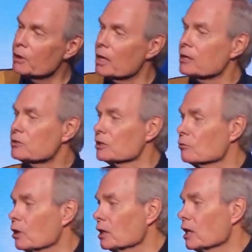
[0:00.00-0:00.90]
less than
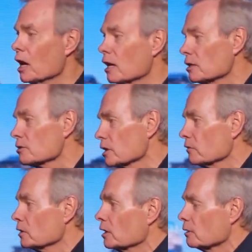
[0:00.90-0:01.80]
what God has
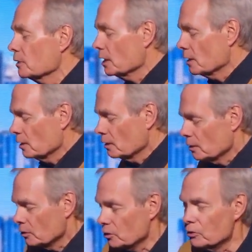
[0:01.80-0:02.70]
given them.
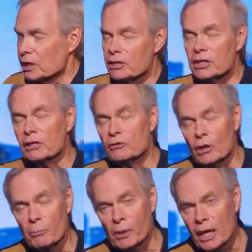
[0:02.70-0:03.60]
You need to get
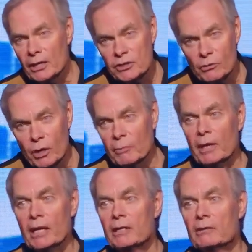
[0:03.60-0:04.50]
to a place to where,
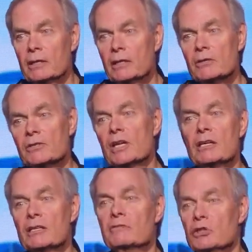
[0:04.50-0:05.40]
man, Satan, if